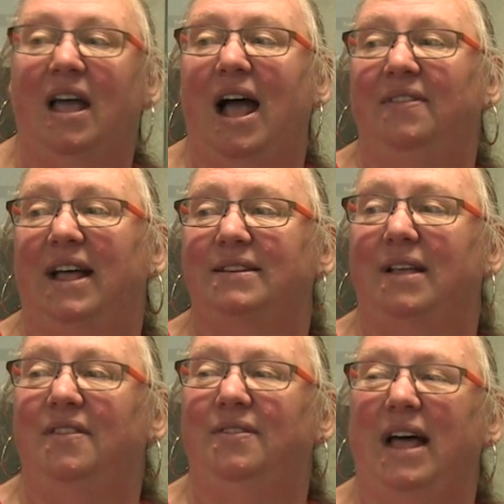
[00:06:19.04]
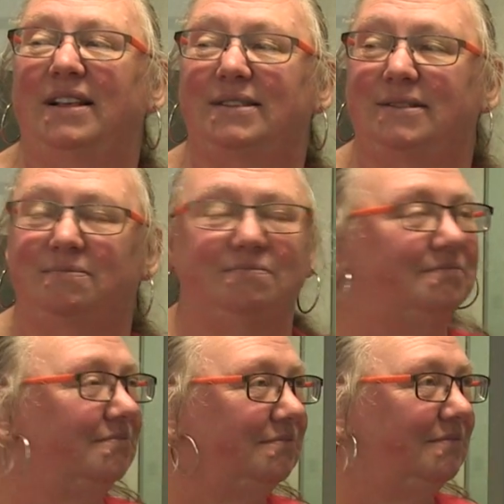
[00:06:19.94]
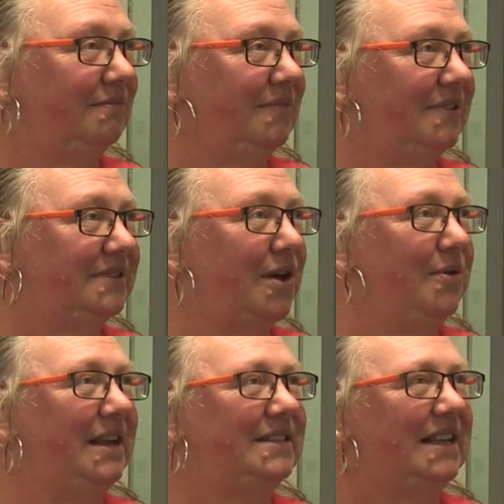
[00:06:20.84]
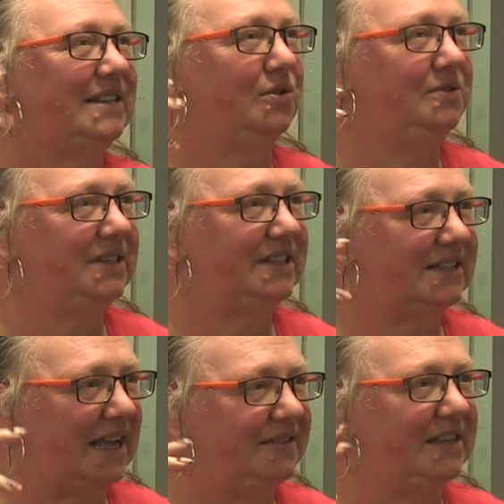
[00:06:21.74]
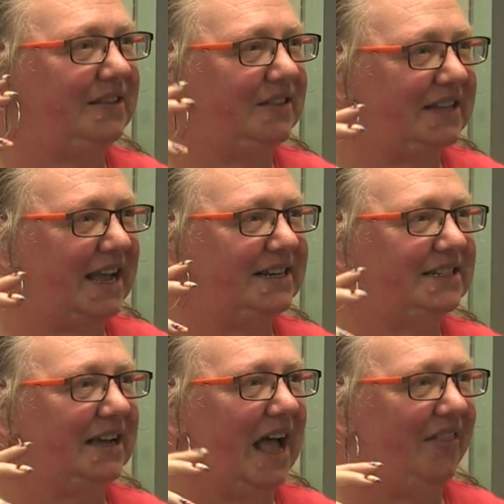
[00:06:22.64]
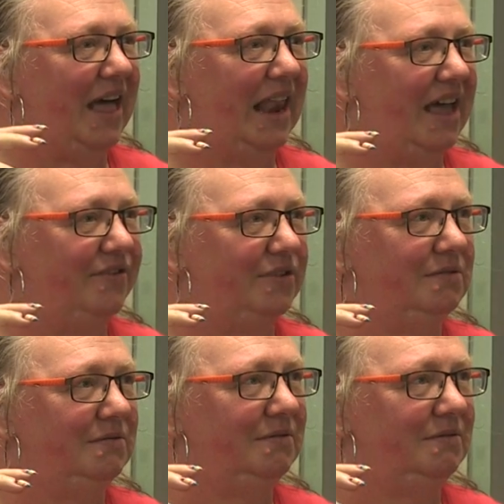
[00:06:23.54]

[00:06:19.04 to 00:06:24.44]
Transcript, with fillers: And that, that's, so it's, it's understanding the data at that level.